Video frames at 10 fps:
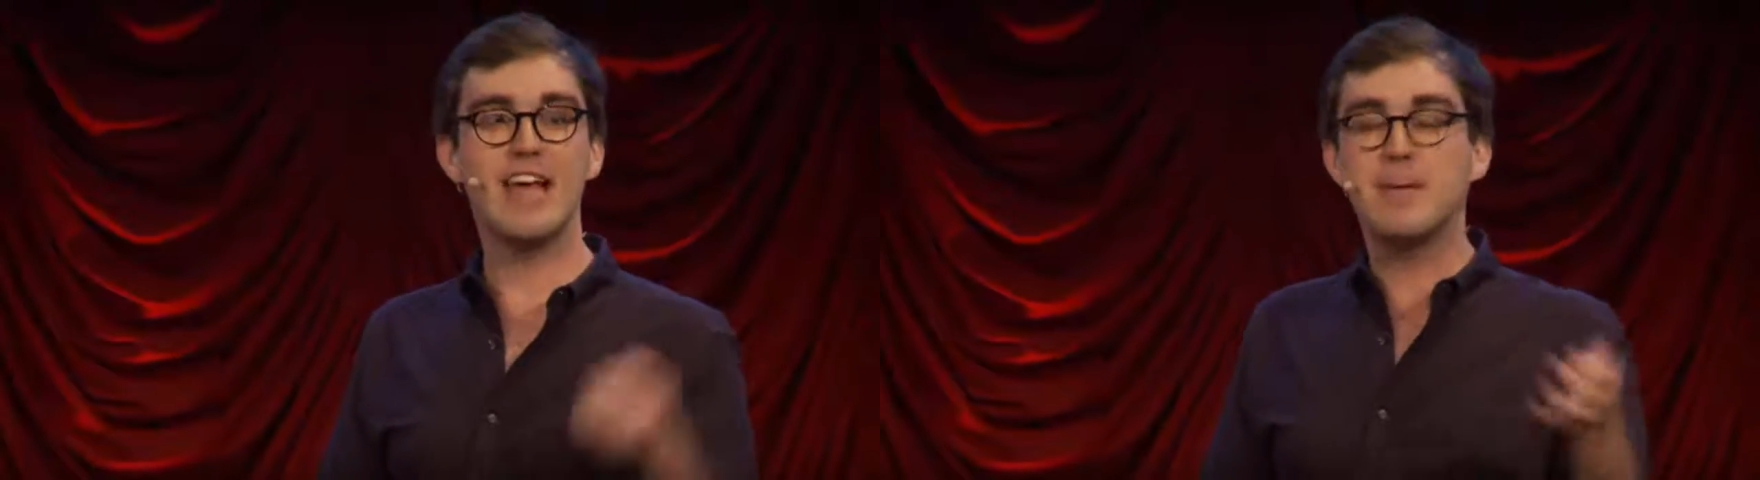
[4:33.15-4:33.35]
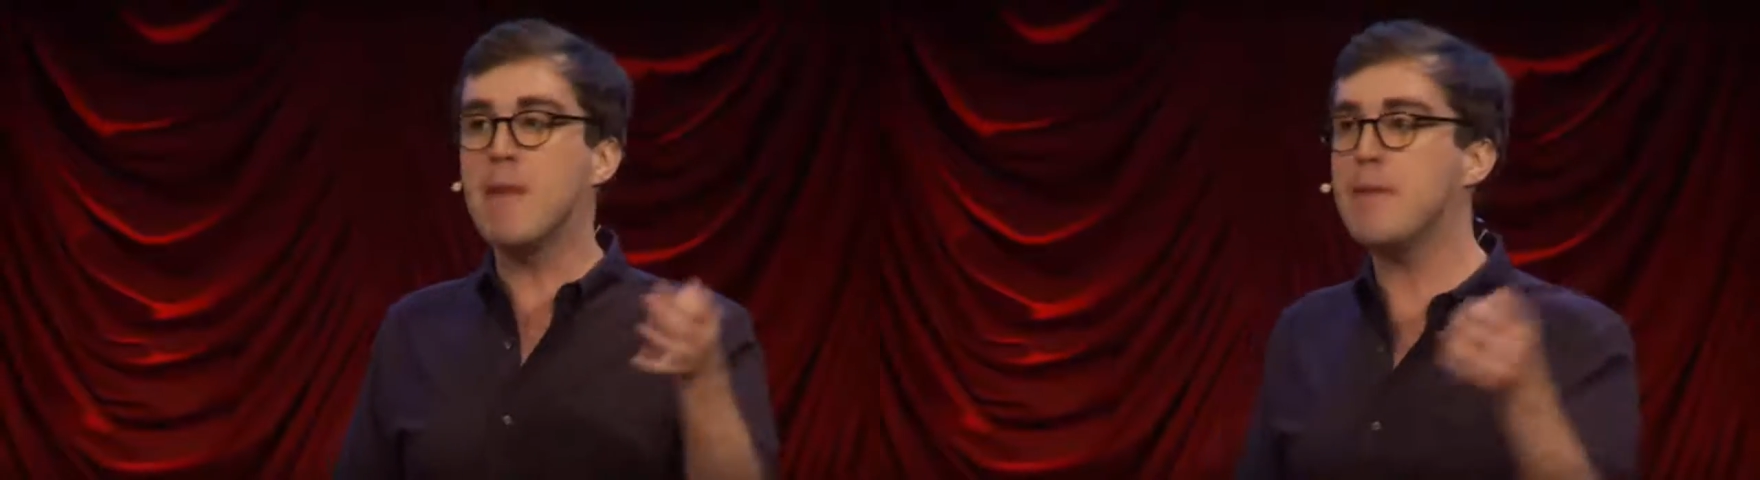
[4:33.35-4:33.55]

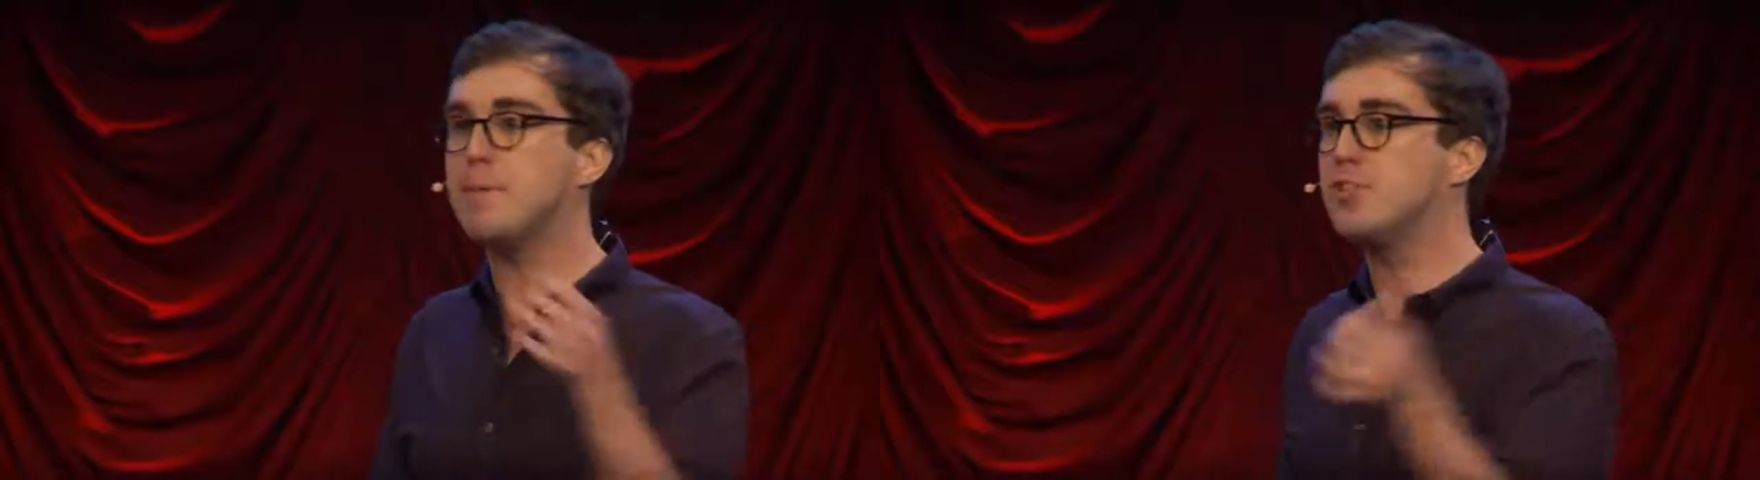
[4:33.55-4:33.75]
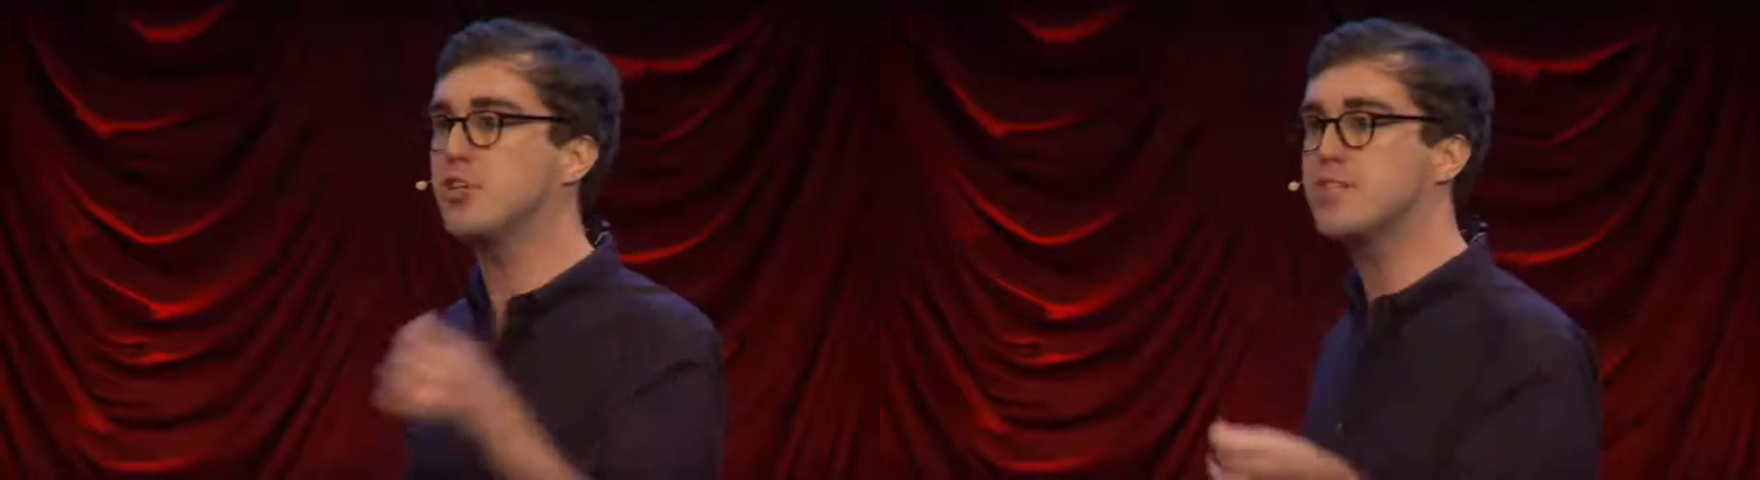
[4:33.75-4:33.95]
Like
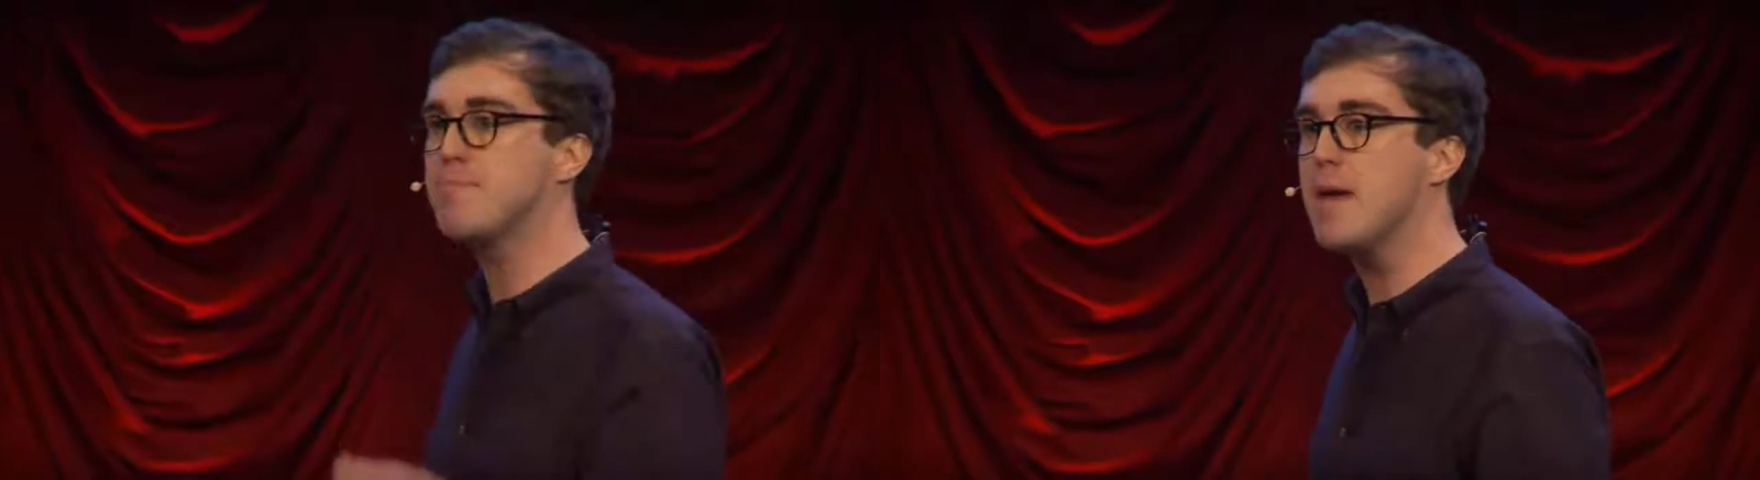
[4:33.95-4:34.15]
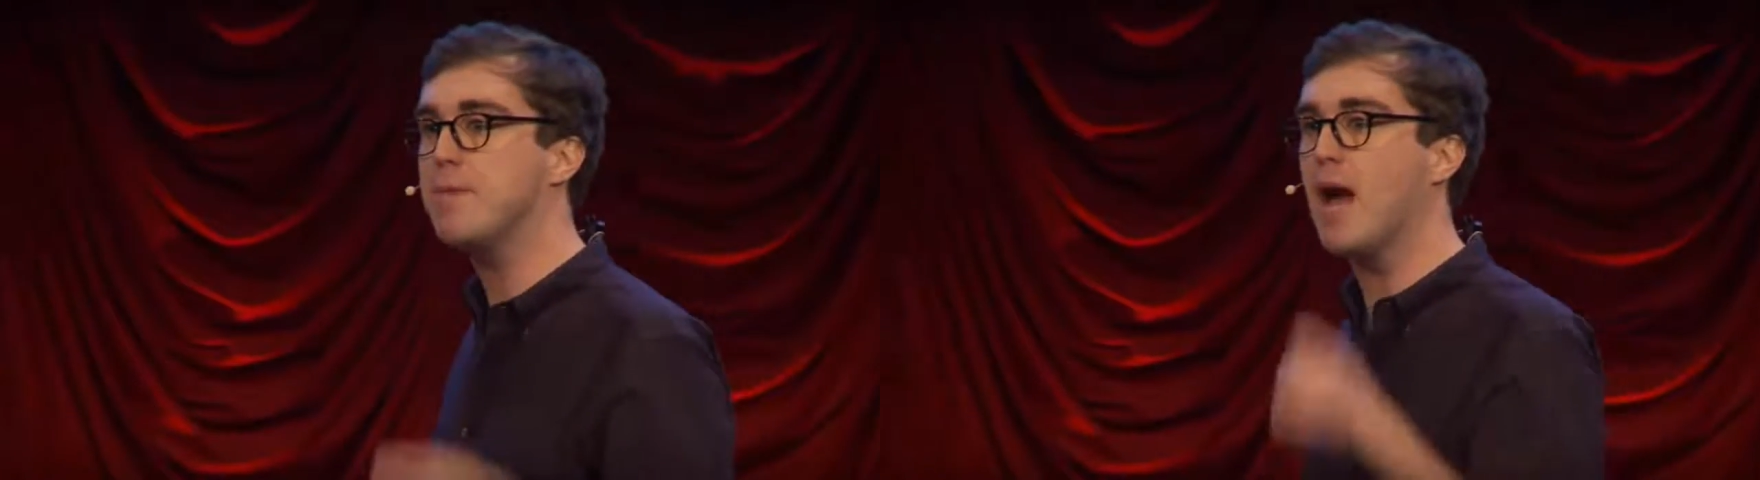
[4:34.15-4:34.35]
maybe,
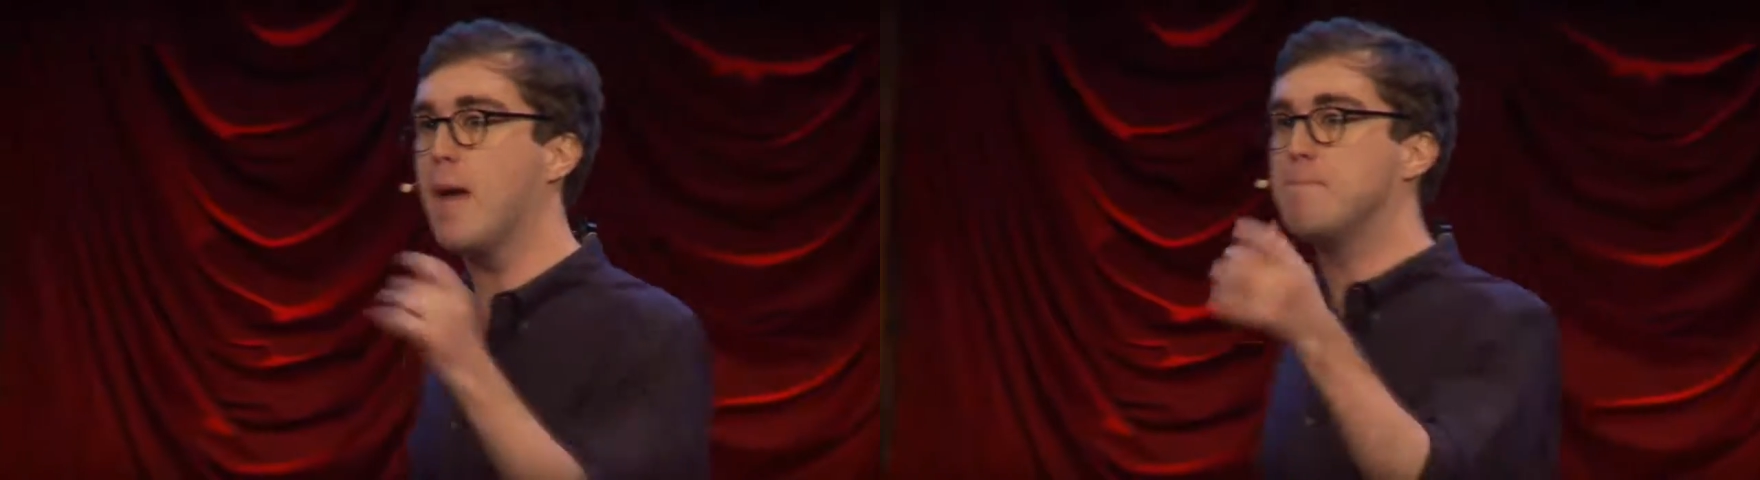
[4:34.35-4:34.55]
just maybe,